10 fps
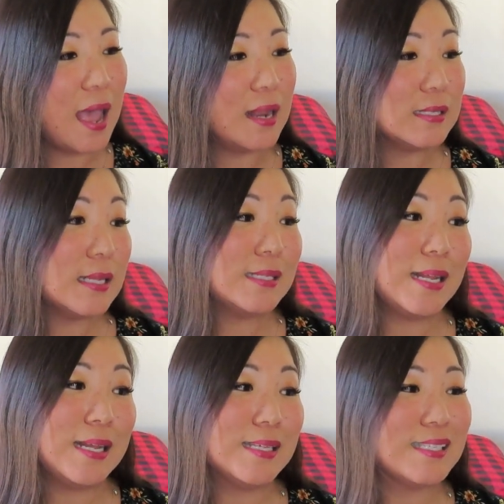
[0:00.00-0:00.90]
And it says
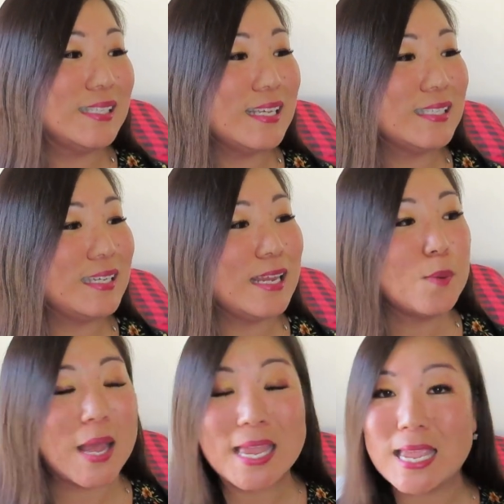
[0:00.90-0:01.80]
that it is
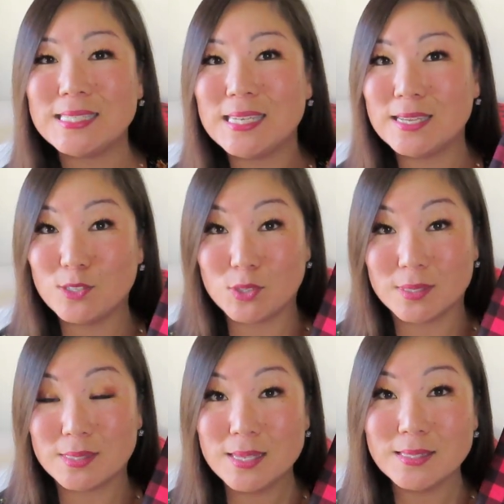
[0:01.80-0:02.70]
16 by 18
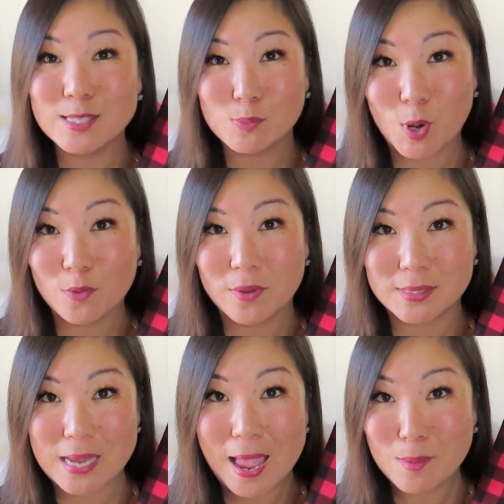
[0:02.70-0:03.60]
inches. This is
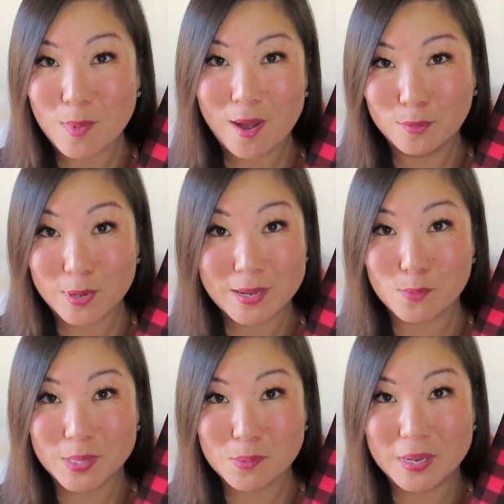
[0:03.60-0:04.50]
perfect. I am over already
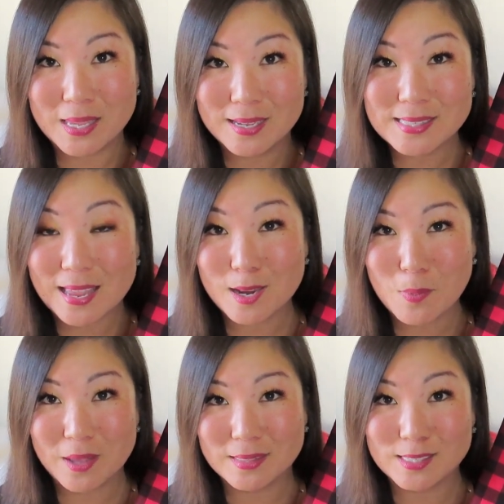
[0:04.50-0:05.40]
really, really excited
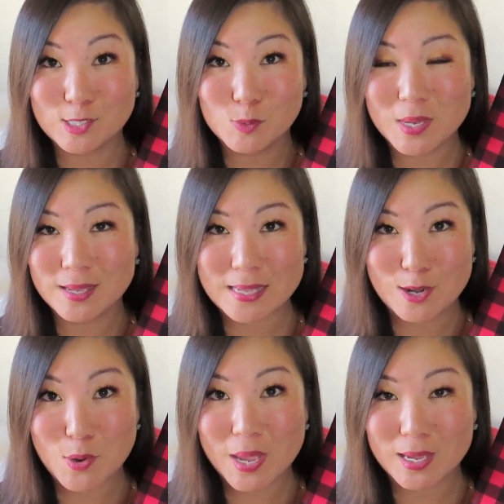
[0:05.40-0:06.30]
about this just because I
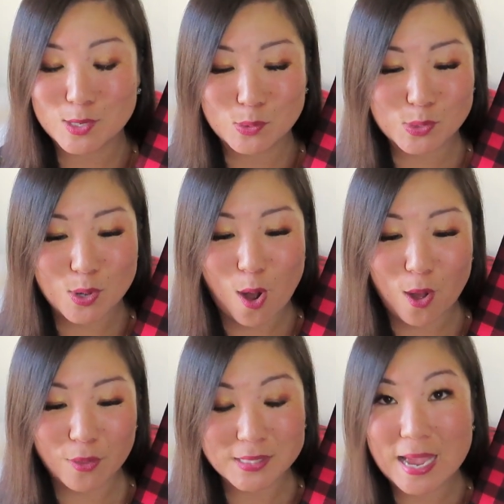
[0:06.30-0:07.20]
know I can use it
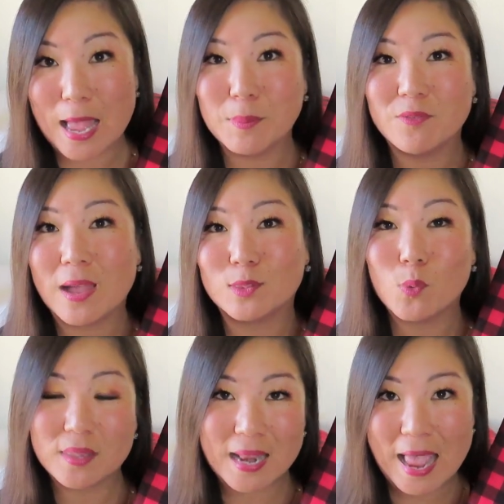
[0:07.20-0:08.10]
all the time. In fact, the
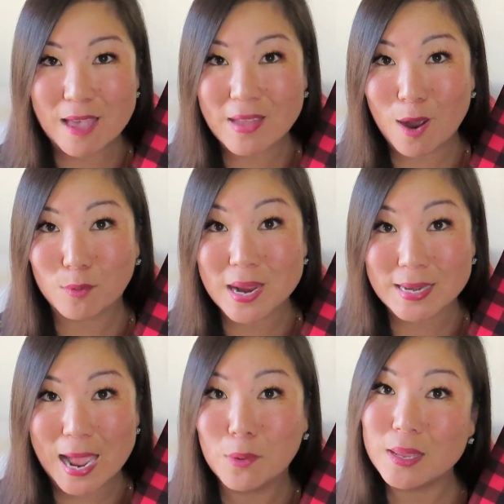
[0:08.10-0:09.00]
one that I have out right
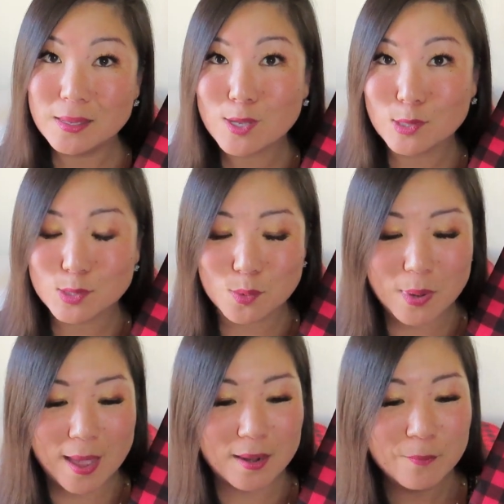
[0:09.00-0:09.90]
now is also
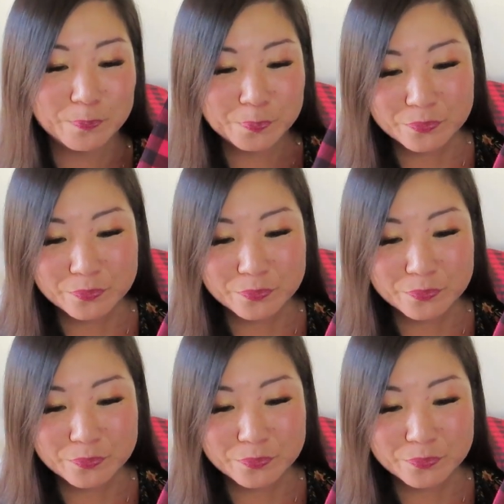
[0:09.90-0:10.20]
red.